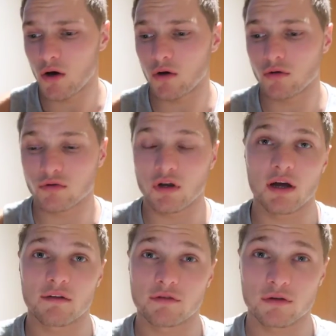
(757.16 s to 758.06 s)

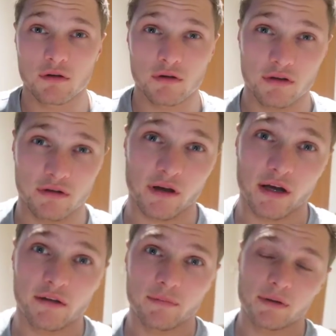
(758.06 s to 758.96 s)
online for a lot of the
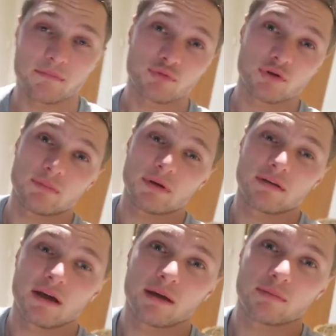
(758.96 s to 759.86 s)
day. It's been a pretty big
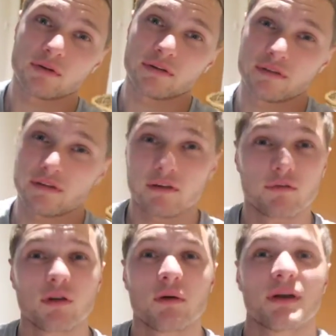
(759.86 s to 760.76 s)
day, pretty
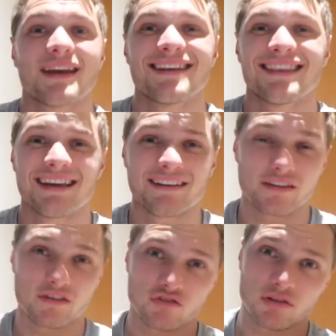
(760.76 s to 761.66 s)
successful. I went and hit legs
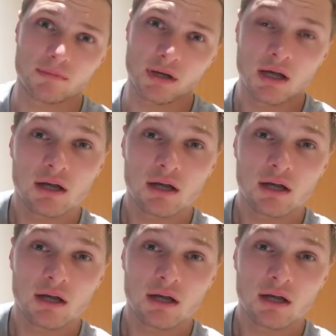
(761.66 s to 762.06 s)
at the gym.